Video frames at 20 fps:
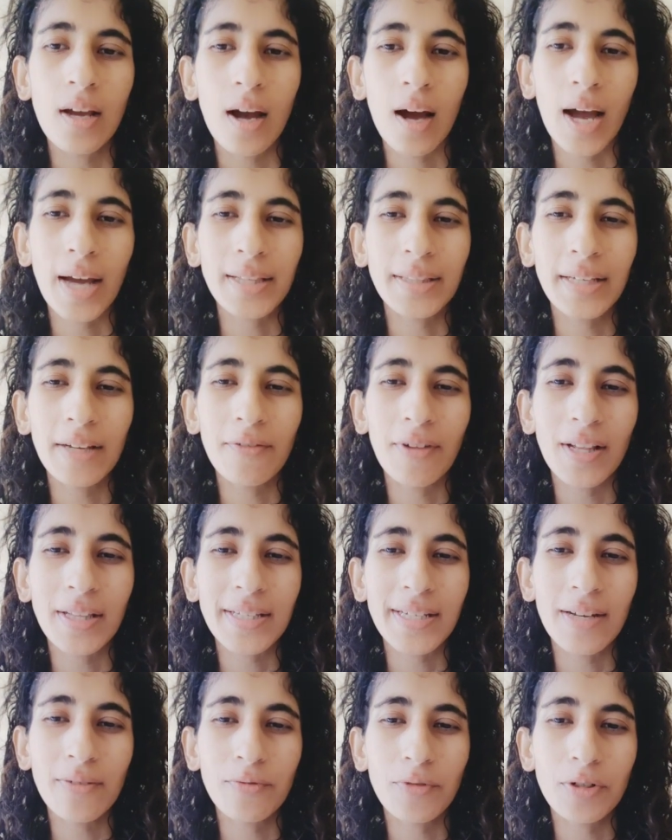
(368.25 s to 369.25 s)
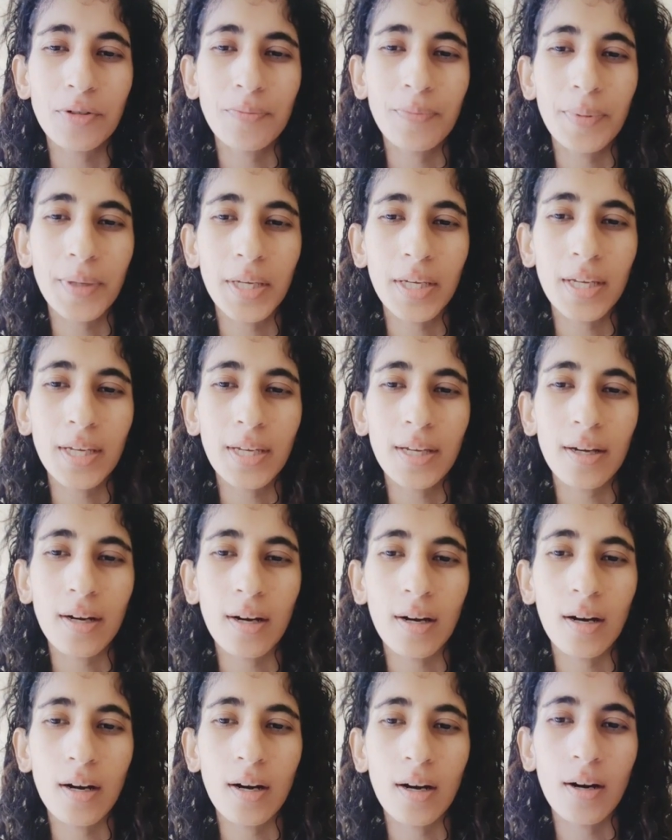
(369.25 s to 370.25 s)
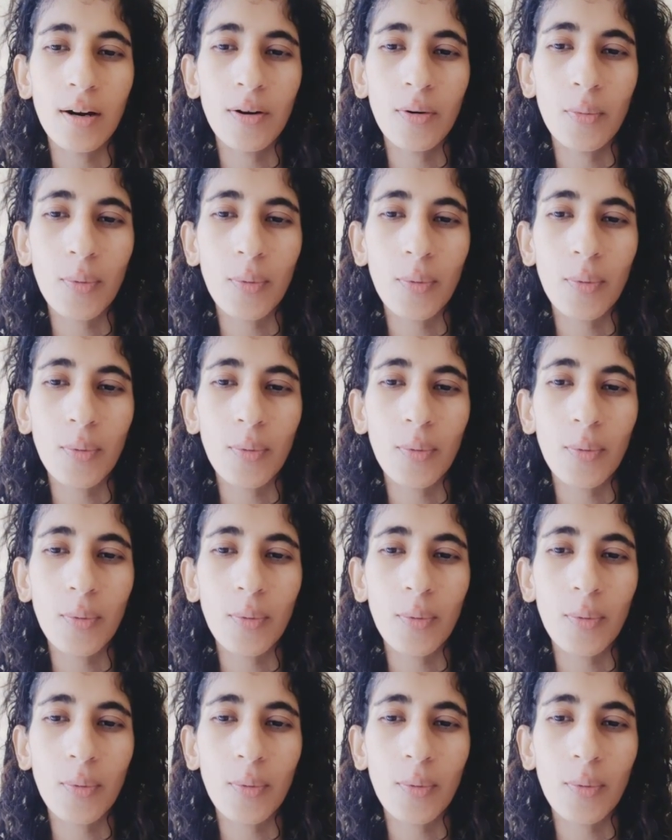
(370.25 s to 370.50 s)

I think Valentine would be uh,